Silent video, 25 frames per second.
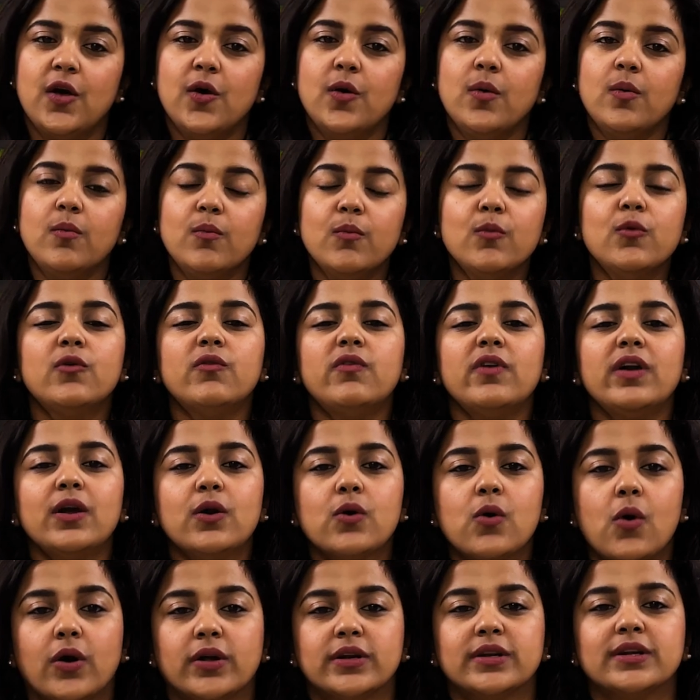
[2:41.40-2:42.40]
Moving
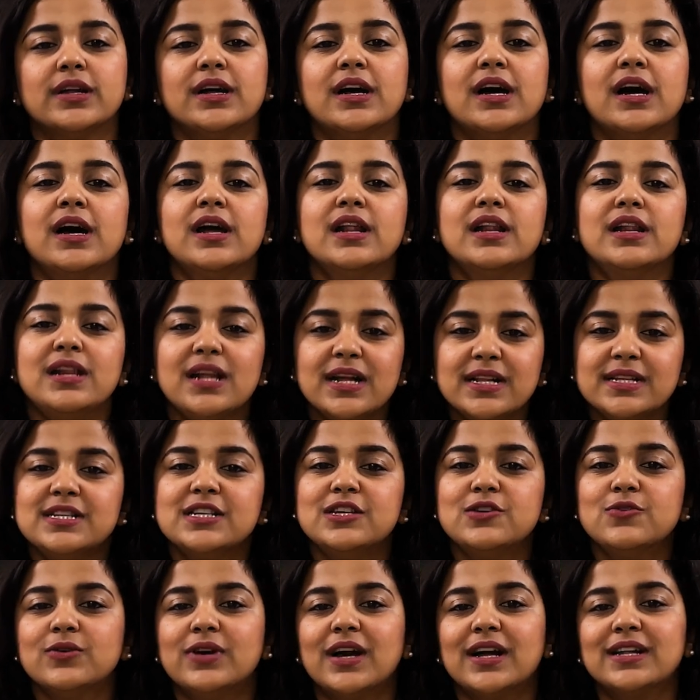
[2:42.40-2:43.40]
on. Let's
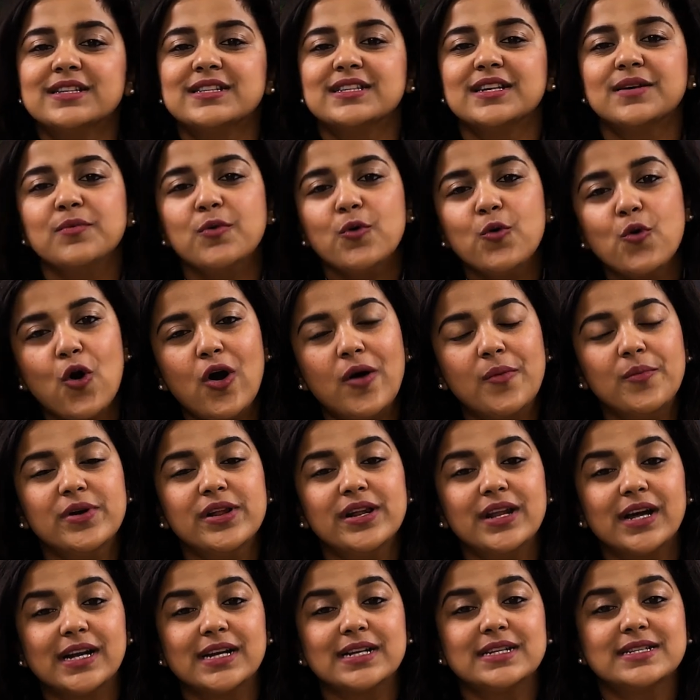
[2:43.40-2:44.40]
look at some common
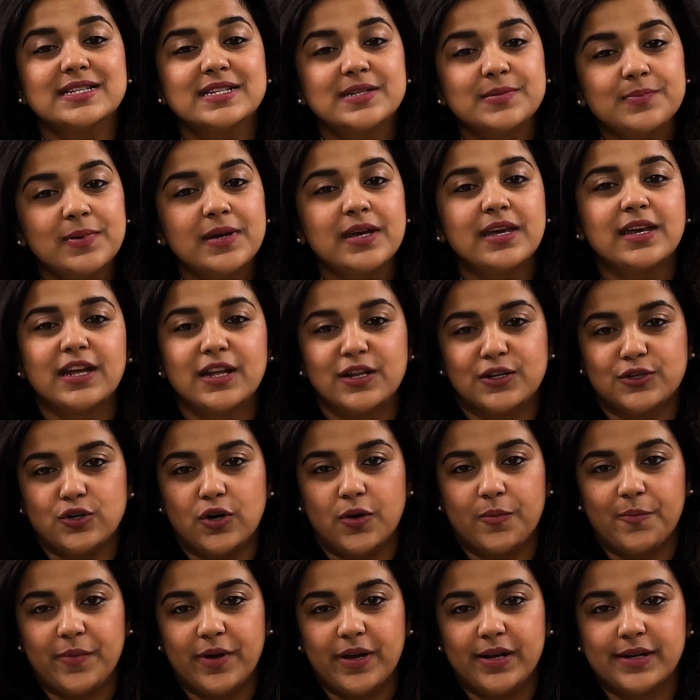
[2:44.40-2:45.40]
IELTS speaking
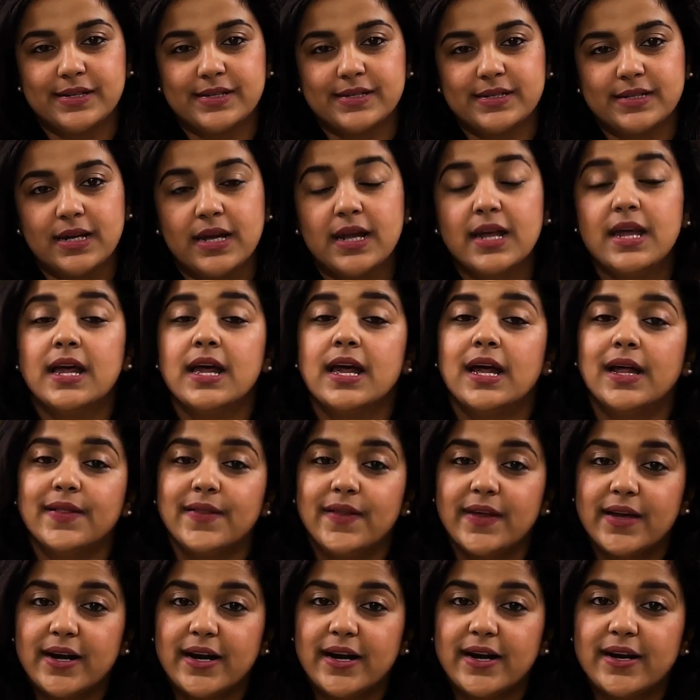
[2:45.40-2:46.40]
topics.
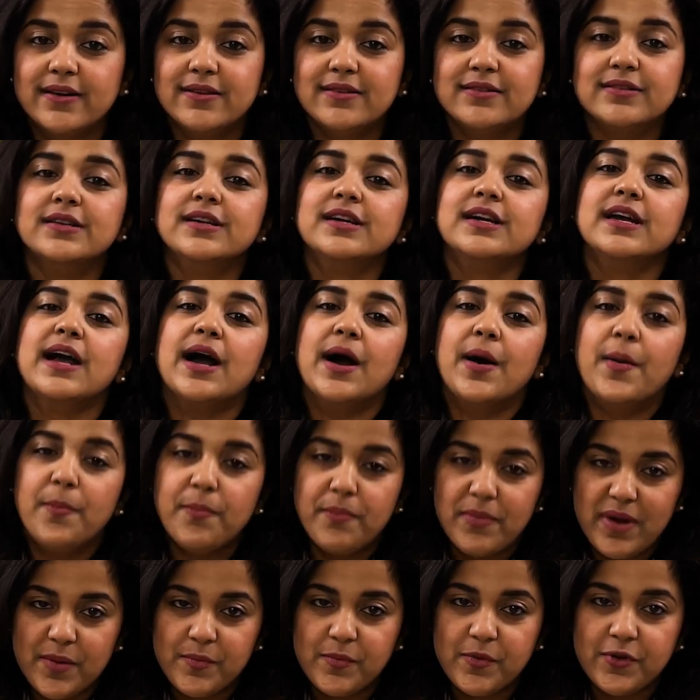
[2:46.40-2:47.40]
They are
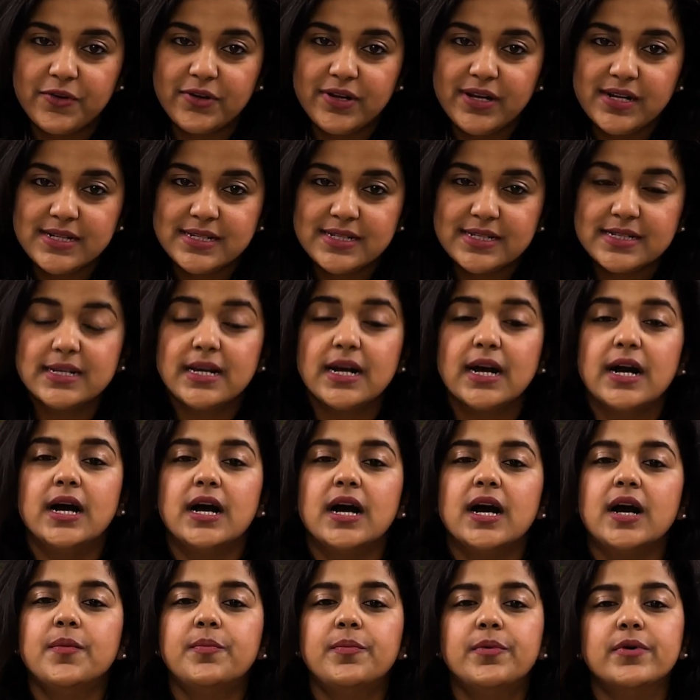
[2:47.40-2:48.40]
memories,
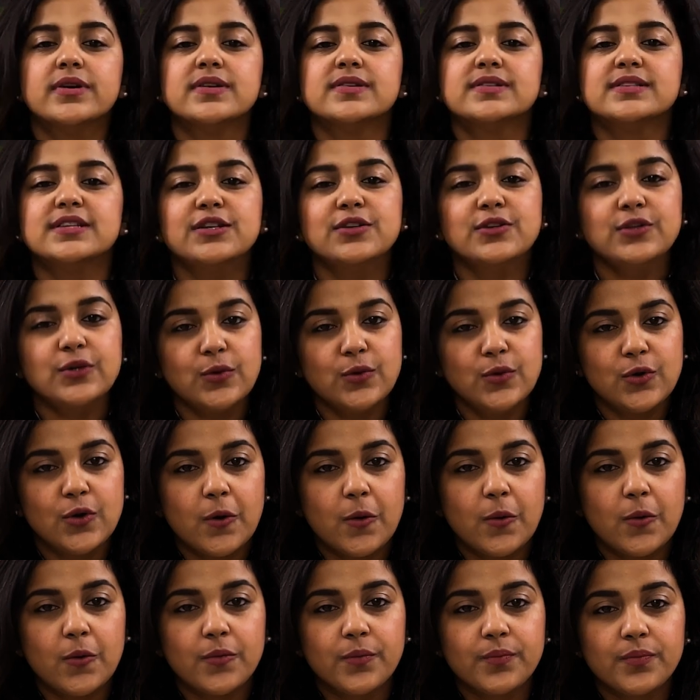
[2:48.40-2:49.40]
a person you
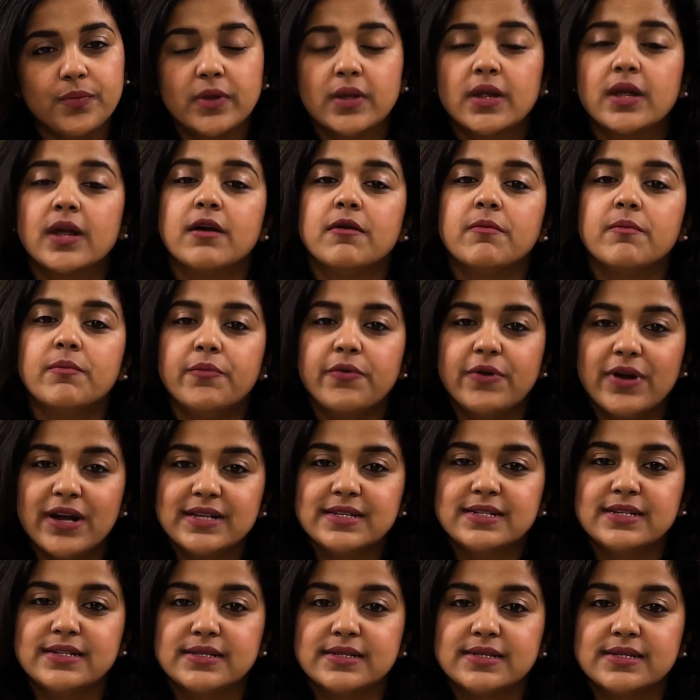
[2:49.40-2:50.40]
know,
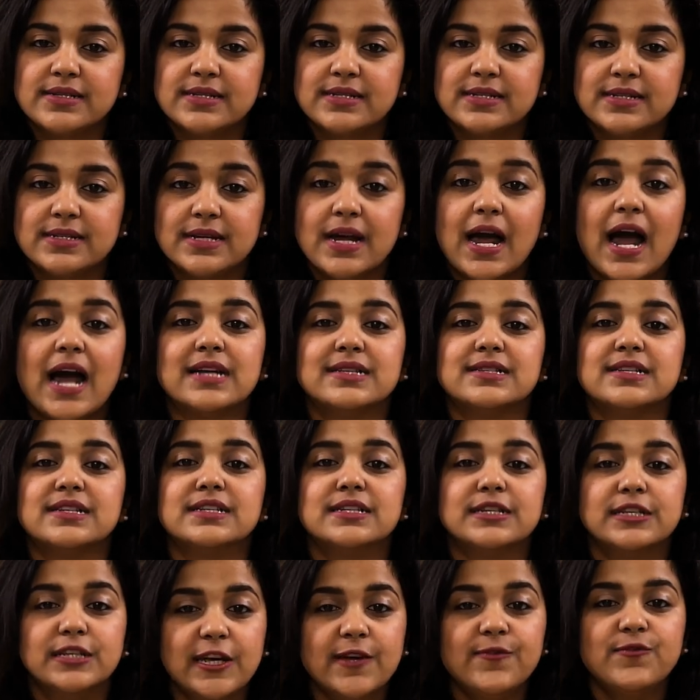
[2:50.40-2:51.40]
presents, as
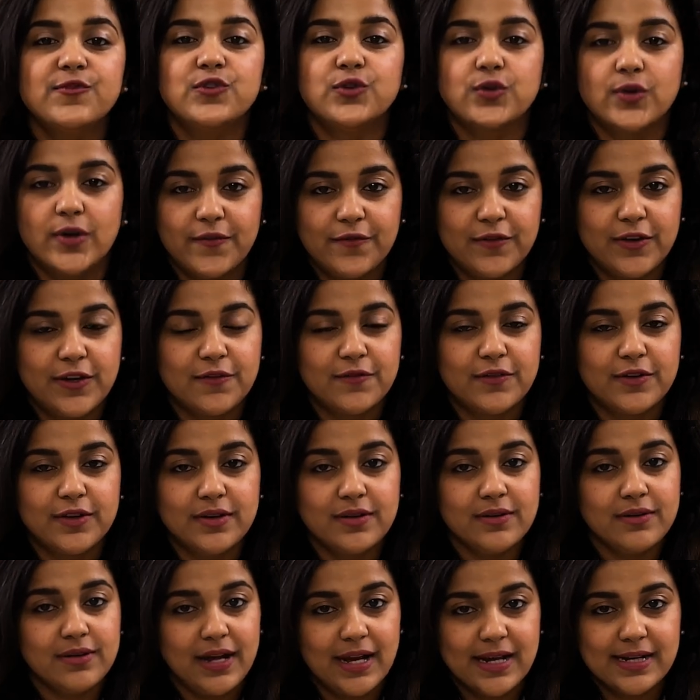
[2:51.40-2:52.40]
in gifts you have
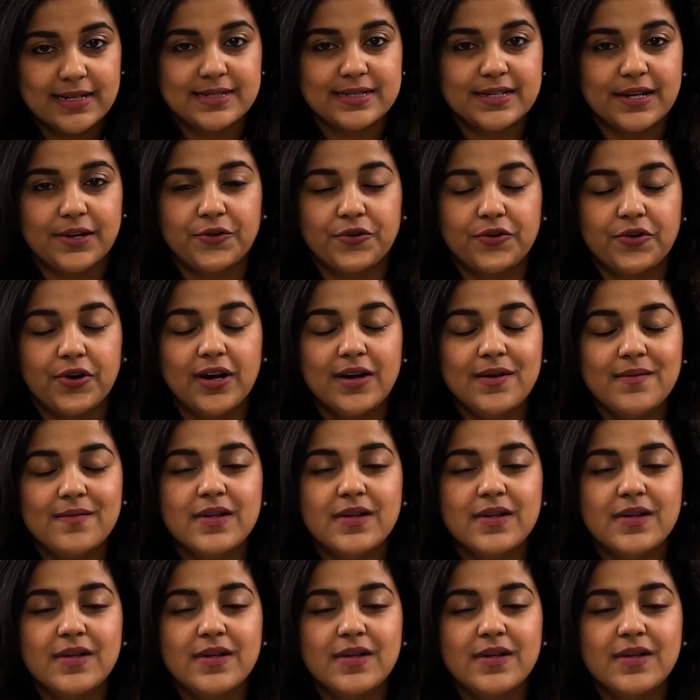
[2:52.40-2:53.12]
given, etc.